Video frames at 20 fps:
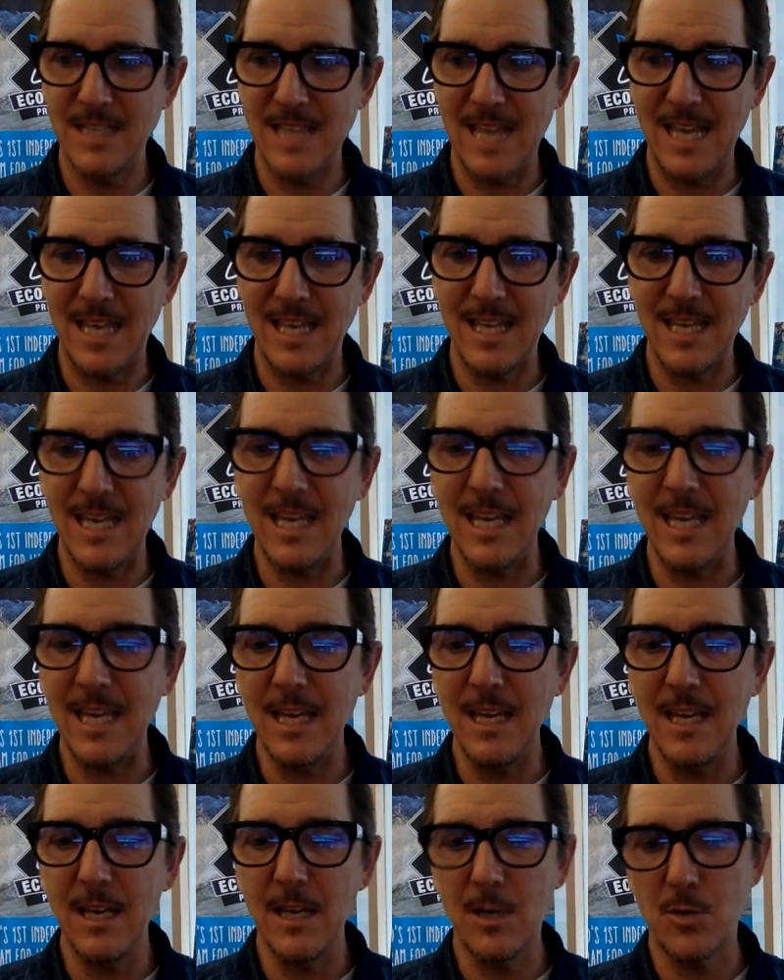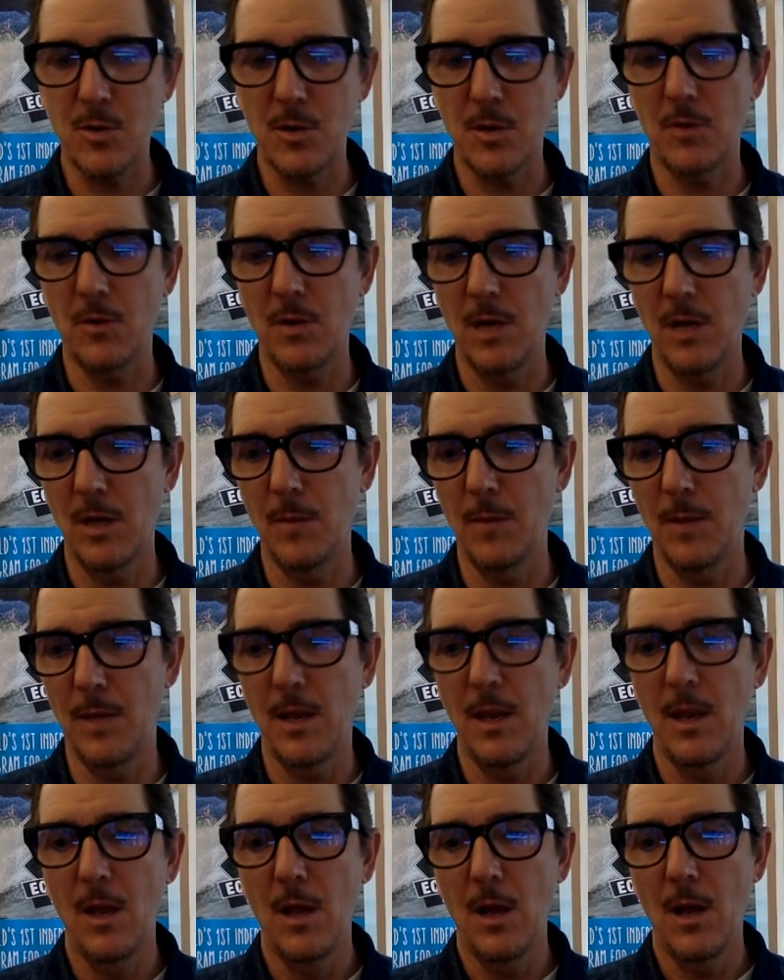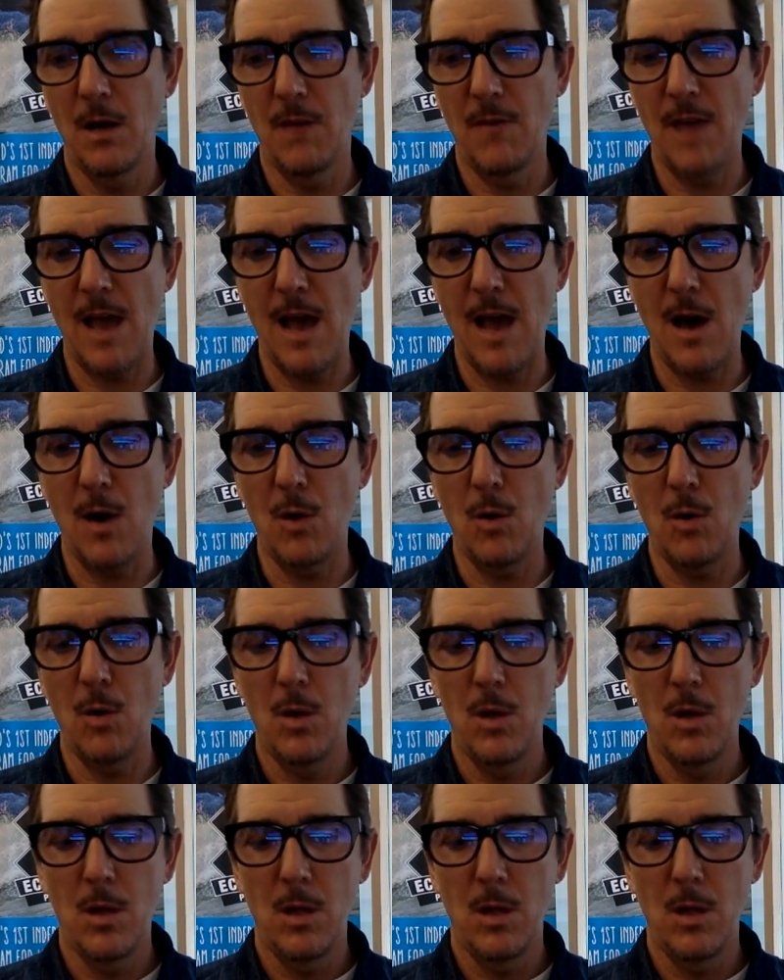a key critical element of how